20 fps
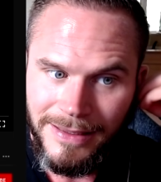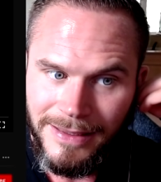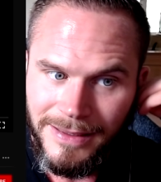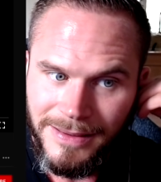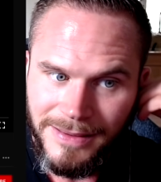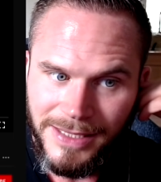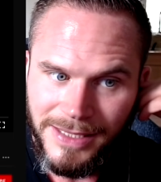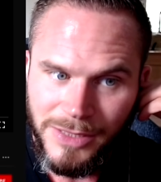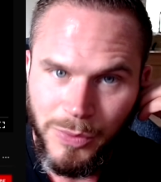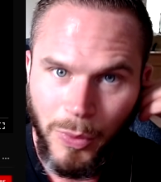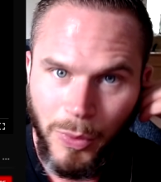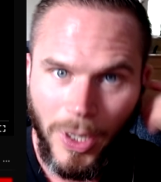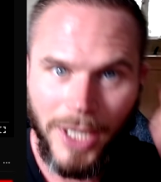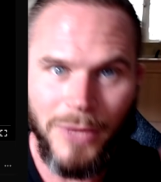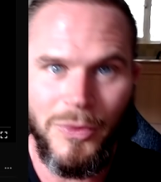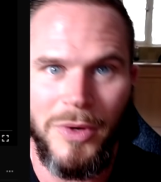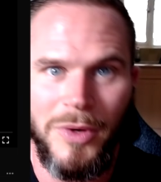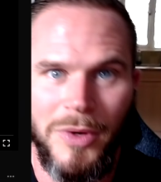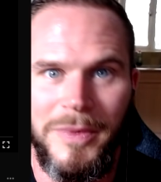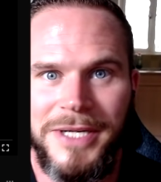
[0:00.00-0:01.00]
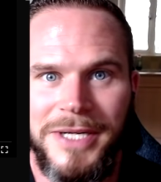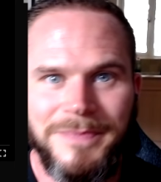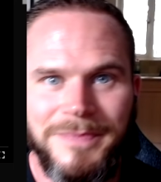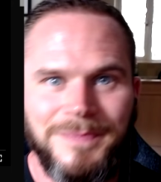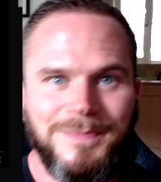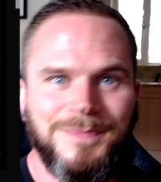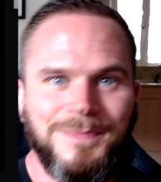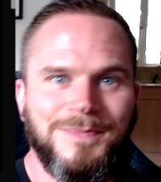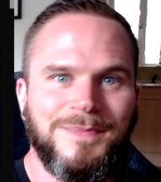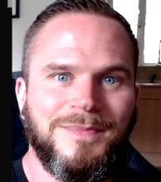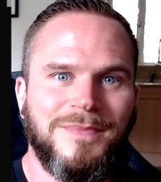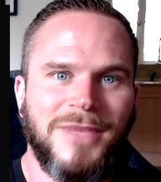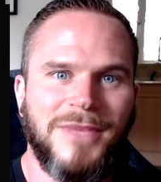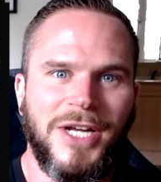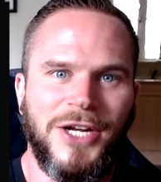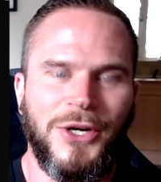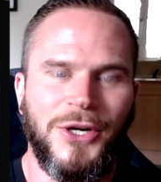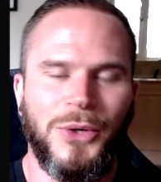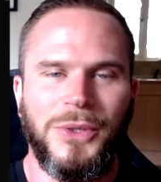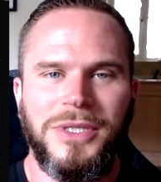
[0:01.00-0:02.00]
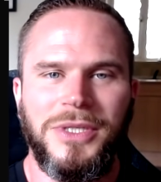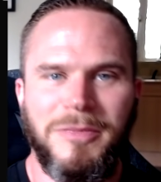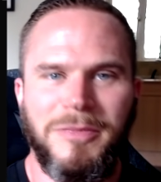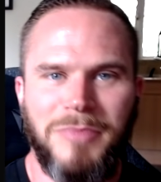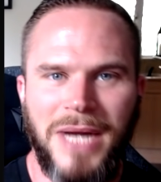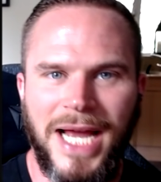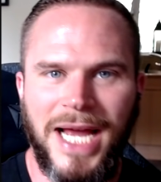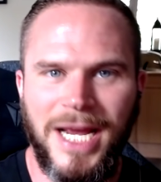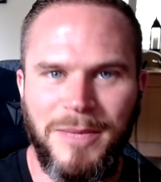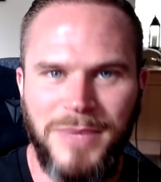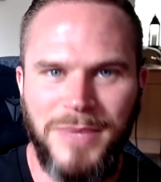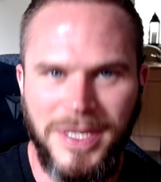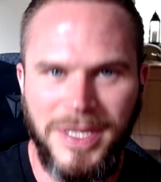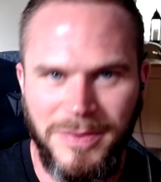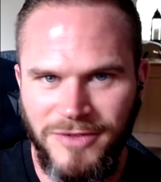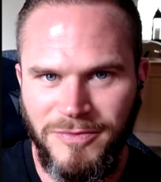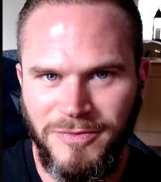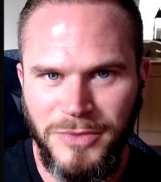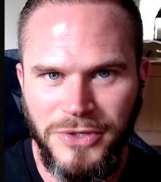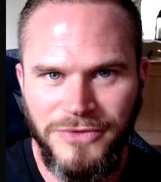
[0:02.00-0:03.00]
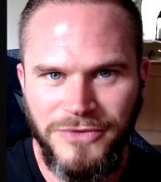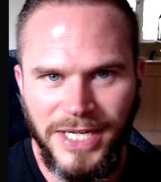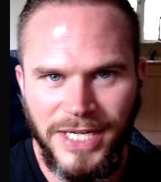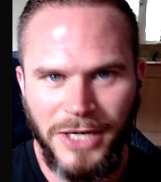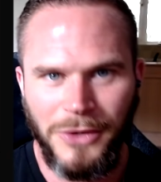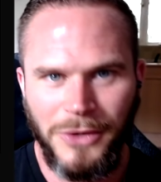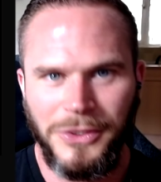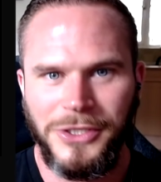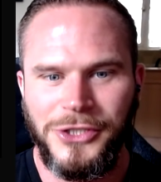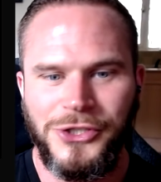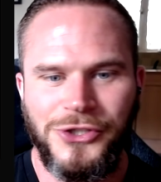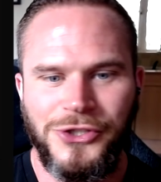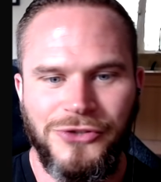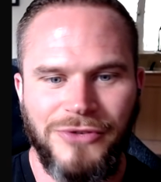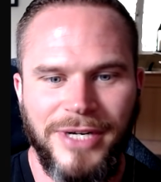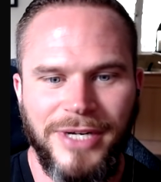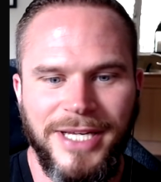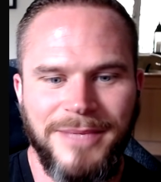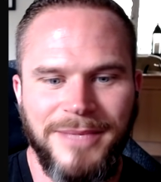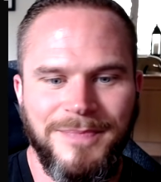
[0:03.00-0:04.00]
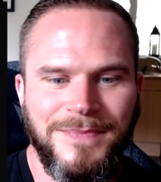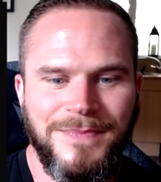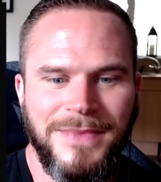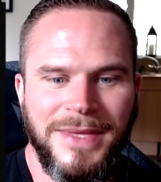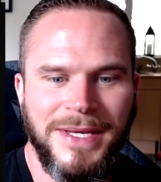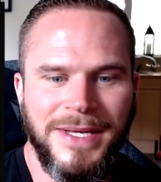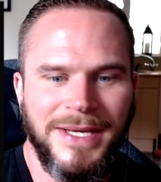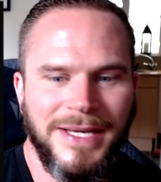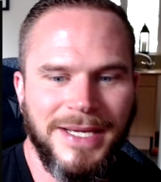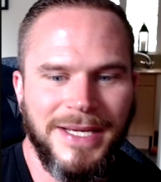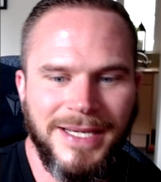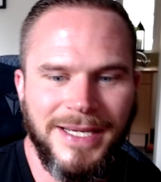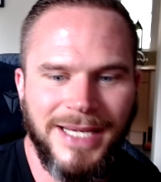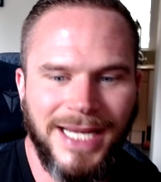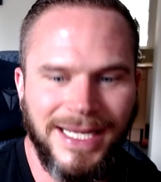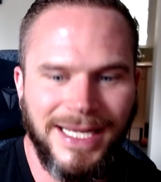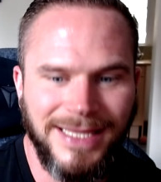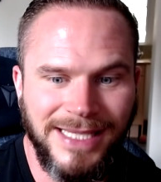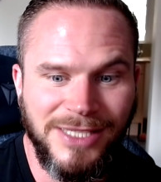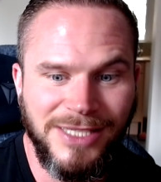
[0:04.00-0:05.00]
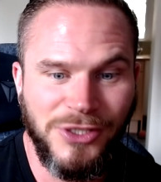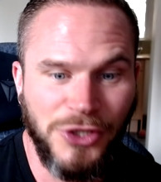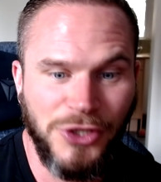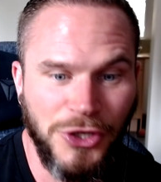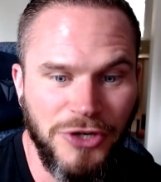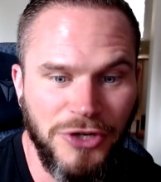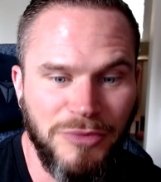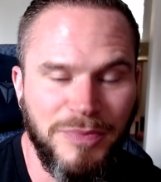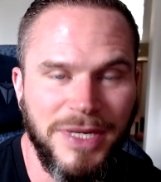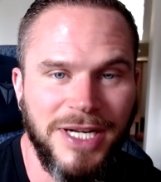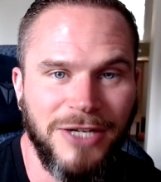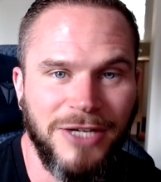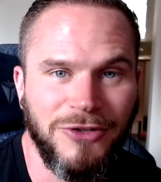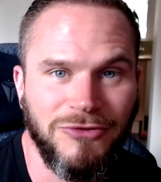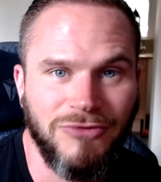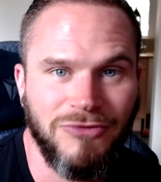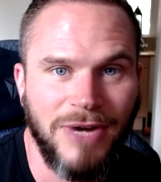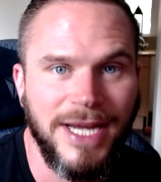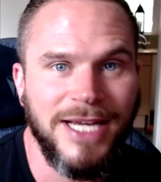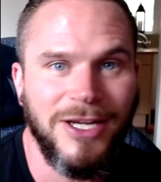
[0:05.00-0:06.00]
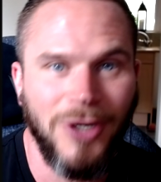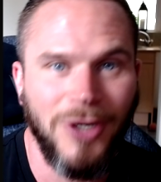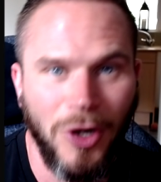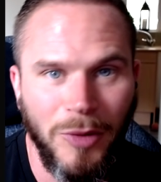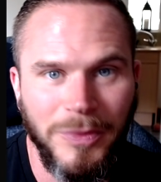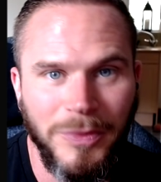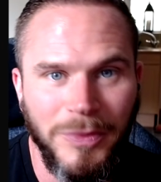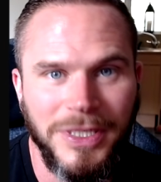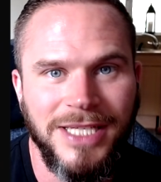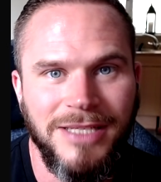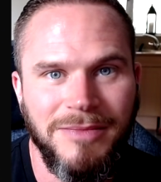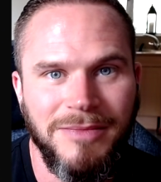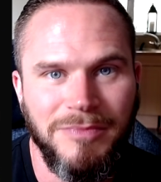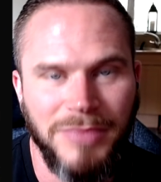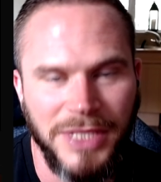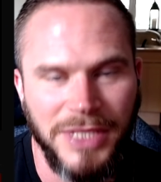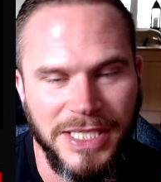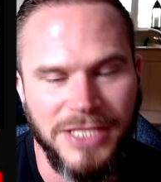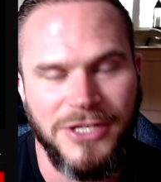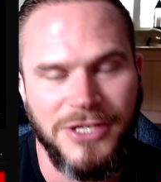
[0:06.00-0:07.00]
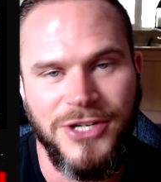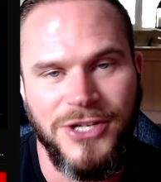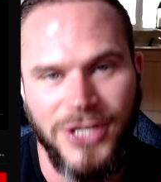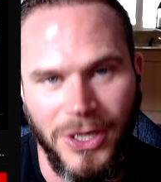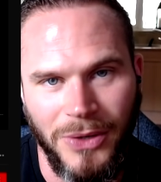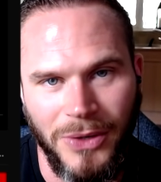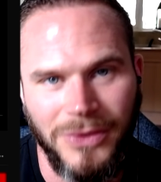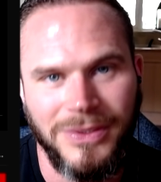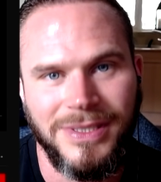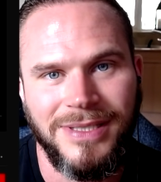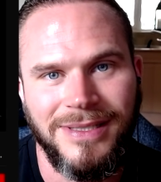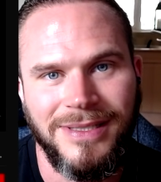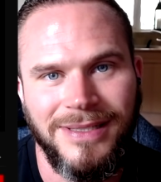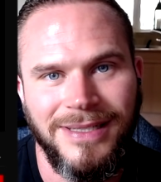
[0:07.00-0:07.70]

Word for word: This white woman annoyed that black people have moved in on her street. And this could have been a great comedy, but it's not.